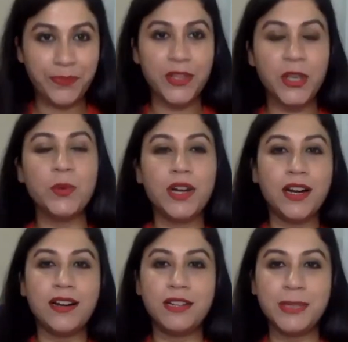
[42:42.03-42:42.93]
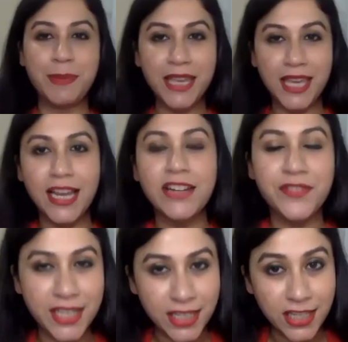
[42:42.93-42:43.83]
you are speaking at
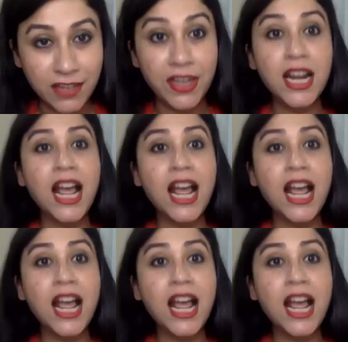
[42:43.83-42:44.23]
VCTV,